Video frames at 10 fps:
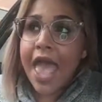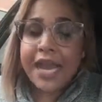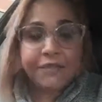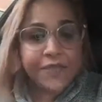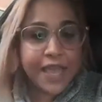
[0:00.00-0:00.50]

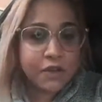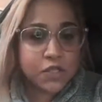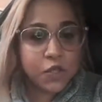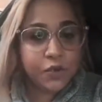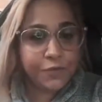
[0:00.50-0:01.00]
And if they are
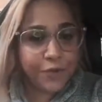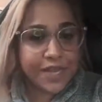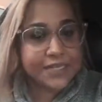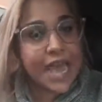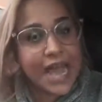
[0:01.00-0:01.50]
too
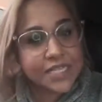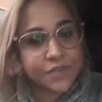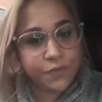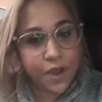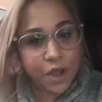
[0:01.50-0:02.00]
afraid to
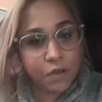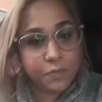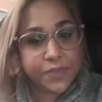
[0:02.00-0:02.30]
ask for help,